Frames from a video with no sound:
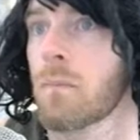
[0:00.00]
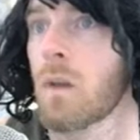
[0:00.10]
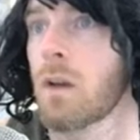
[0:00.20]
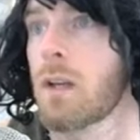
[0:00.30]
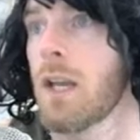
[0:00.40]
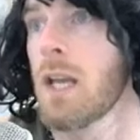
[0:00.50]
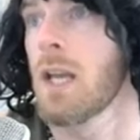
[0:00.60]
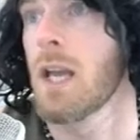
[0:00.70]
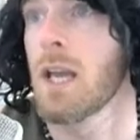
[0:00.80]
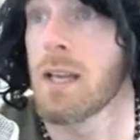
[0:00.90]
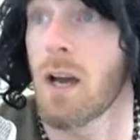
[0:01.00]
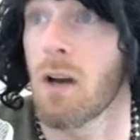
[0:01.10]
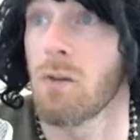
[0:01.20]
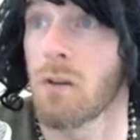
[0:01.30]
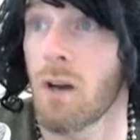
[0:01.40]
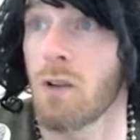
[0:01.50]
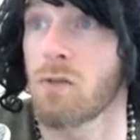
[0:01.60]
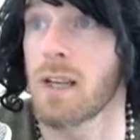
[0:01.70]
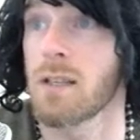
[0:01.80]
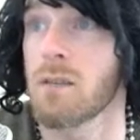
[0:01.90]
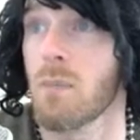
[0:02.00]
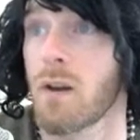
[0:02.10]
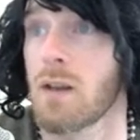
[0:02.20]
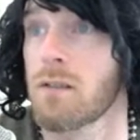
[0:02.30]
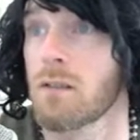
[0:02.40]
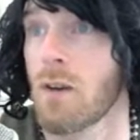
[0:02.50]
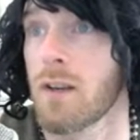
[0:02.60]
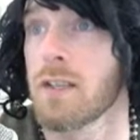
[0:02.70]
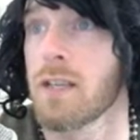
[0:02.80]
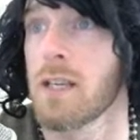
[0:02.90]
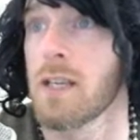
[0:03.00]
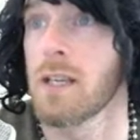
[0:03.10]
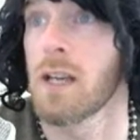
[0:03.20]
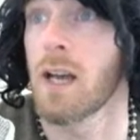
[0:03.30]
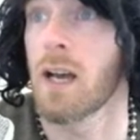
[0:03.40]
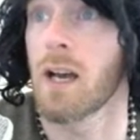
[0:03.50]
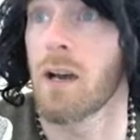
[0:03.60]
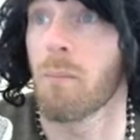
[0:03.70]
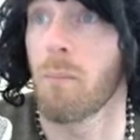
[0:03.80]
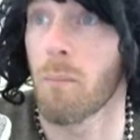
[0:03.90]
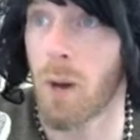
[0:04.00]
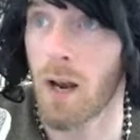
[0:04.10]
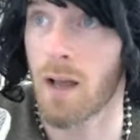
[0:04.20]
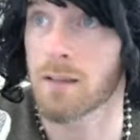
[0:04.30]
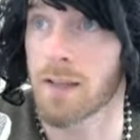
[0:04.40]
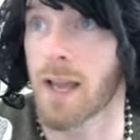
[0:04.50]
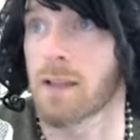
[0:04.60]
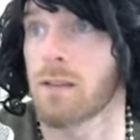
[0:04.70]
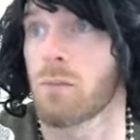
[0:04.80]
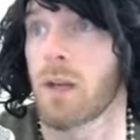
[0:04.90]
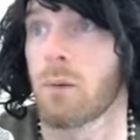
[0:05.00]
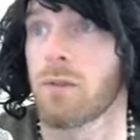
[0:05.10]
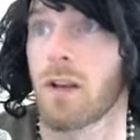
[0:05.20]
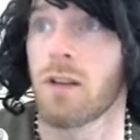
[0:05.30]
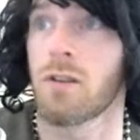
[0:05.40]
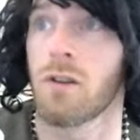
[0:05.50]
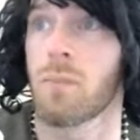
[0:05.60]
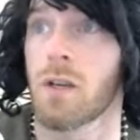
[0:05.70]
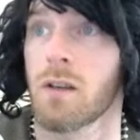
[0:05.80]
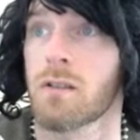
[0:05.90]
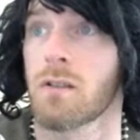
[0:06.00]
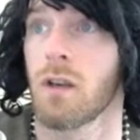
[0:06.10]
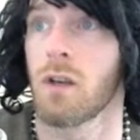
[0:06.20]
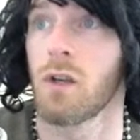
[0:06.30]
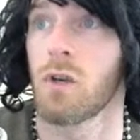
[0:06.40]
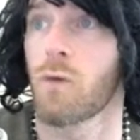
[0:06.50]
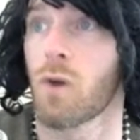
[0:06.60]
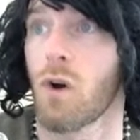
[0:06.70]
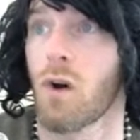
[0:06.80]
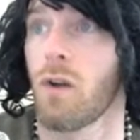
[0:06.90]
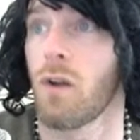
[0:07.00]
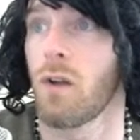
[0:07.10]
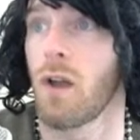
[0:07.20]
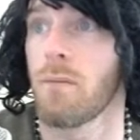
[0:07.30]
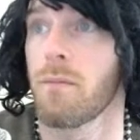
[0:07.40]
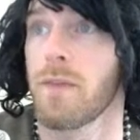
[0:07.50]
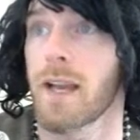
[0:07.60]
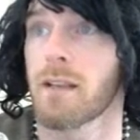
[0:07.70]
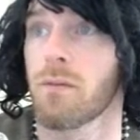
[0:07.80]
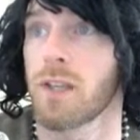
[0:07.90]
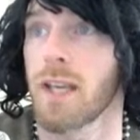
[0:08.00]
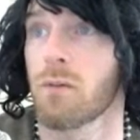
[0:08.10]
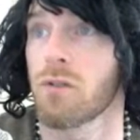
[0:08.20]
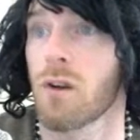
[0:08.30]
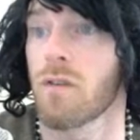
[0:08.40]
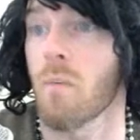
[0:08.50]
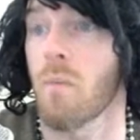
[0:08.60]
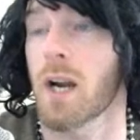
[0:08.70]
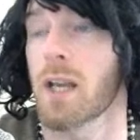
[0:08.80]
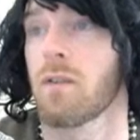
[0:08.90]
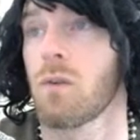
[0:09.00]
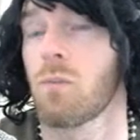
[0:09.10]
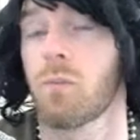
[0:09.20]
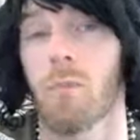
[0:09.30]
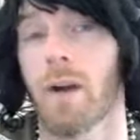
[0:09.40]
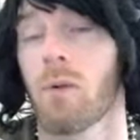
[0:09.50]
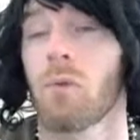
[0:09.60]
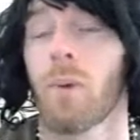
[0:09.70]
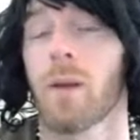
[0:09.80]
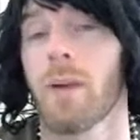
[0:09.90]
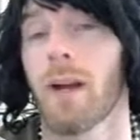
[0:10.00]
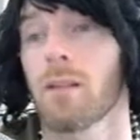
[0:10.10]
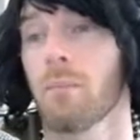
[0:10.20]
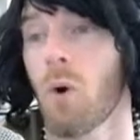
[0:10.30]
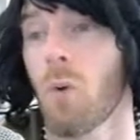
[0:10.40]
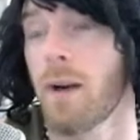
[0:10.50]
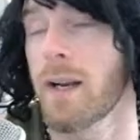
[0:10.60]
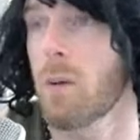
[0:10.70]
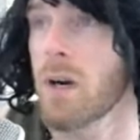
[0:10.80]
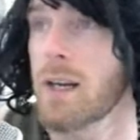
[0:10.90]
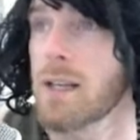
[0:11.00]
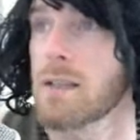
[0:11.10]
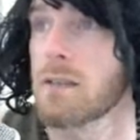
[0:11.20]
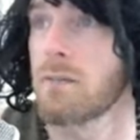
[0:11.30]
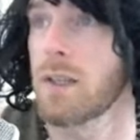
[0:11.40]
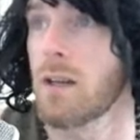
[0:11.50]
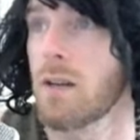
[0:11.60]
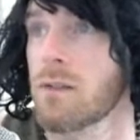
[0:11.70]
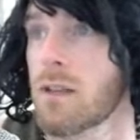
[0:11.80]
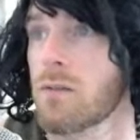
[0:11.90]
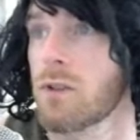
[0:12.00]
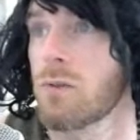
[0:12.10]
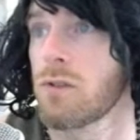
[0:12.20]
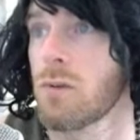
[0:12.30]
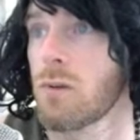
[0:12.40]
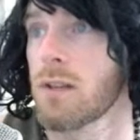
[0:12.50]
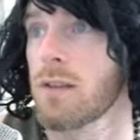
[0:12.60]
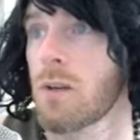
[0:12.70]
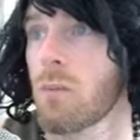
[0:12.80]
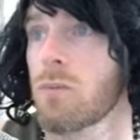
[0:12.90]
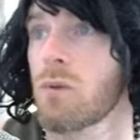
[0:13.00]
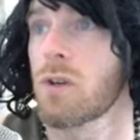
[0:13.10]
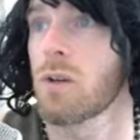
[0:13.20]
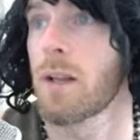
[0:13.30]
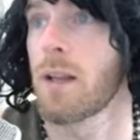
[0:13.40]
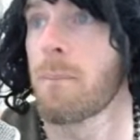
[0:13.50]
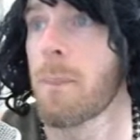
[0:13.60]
Okay, now 180 minus 90 plus x is what that will turn into, because you've got a negative on the outside of the bracket. If you go back all the way back to multiplying out brackets videos, that's you'll understand what I'm talking about there.